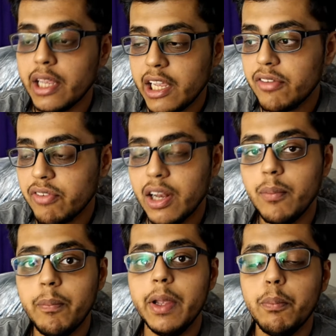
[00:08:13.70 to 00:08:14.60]
he
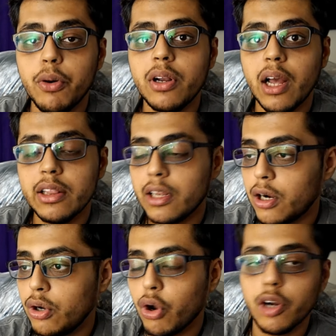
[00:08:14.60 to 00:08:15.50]
will be put
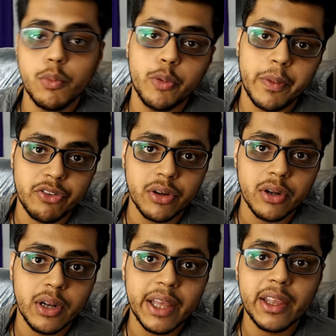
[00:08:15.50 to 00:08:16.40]
under a lot more pressure.
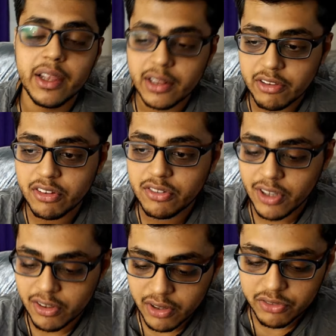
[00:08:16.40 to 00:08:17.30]
Like, this is
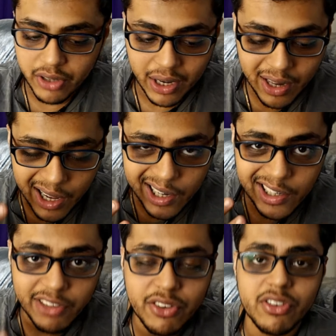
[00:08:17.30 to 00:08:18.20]
just an
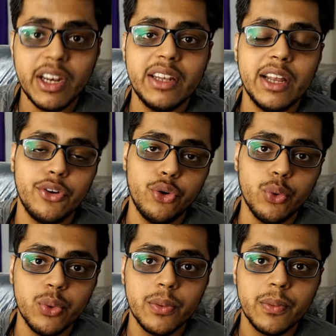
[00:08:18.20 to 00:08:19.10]
unnecessary thing to
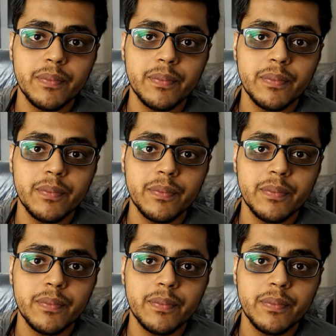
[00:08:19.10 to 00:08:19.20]
do.